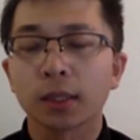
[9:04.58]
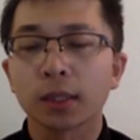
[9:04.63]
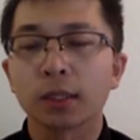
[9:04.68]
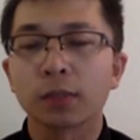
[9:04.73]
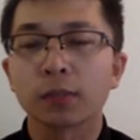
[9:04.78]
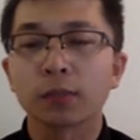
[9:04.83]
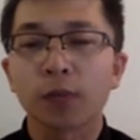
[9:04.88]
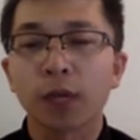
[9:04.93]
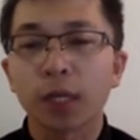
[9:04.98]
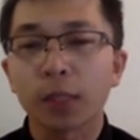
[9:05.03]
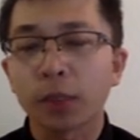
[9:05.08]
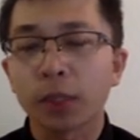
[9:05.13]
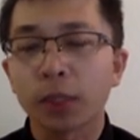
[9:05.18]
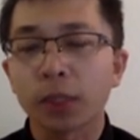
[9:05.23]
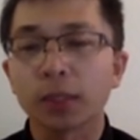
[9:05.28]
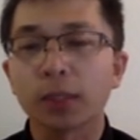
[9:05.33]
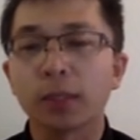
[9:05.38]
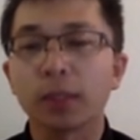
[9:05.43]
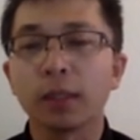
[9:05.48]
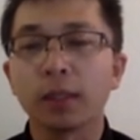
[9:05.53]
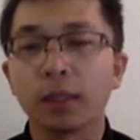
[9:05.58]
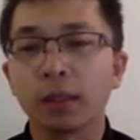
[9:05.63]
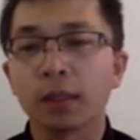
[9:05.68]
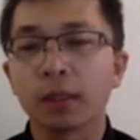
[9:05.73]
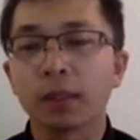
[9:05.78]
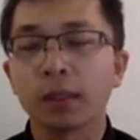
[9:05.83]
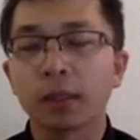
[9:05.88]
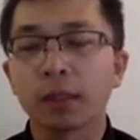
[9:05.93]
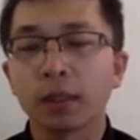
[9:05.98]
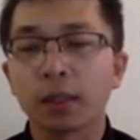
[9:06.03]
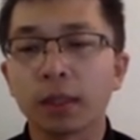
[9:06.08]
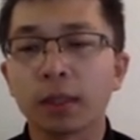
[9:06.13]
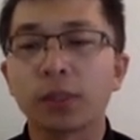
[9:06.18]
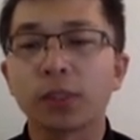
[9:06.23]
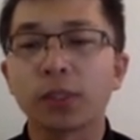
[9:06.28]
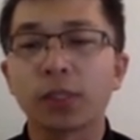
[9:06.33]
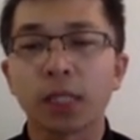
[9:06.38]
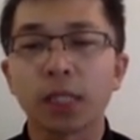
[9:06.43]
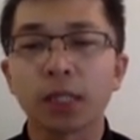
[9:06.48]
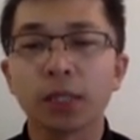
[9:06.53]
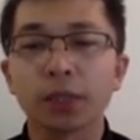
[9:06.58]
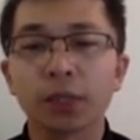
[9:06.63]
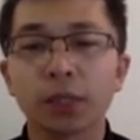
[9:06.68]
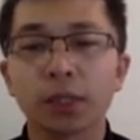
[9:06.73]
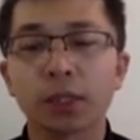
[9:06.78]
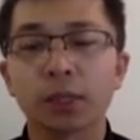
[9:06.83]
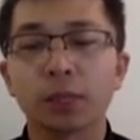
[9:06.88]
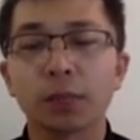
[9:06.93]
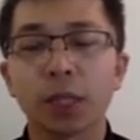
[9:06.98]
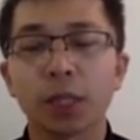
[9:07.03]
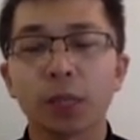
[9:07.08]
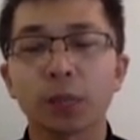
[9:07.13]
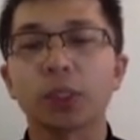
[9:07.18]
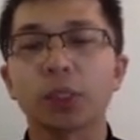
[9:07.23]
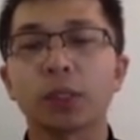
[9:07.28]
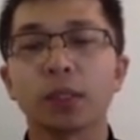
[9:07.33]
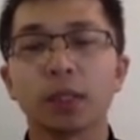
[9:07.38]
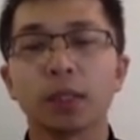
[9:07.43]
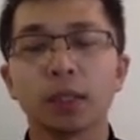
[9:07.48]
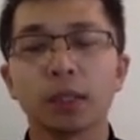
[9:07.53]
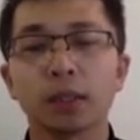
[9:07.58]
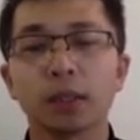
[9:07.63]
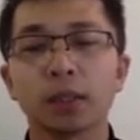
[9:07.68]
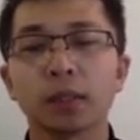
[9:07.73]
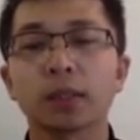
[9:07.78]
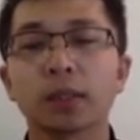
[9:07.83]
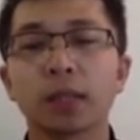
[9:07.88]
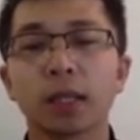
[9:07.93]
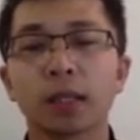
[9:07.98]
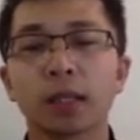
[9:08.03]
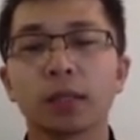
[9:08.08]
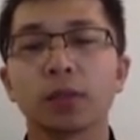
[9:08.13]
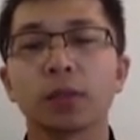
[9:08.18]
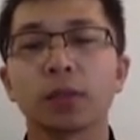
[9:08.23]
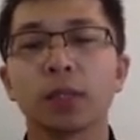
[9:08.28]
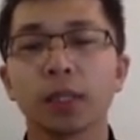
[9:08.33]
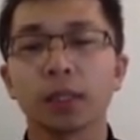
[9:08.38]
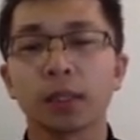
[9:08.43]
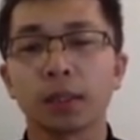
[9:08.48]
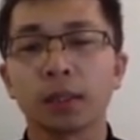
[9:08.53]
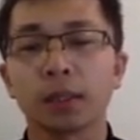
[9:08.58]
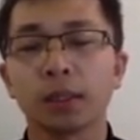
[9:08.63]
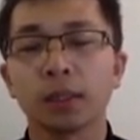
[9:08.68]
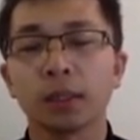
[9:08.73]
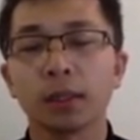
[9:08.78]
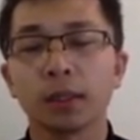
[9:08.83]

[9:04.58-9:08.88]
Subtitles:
is 5 bits in length and generates the mapping in the slot locator.